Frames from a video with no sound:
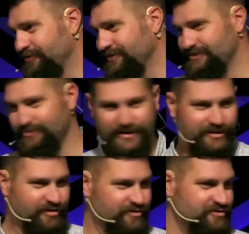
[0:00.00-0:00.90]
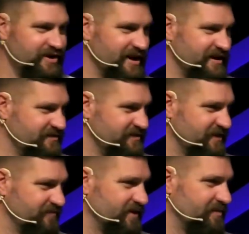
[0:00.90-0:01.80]
So I just want to encourage you guys,
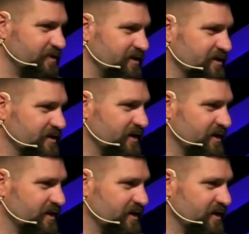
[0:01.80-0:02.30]
give them a,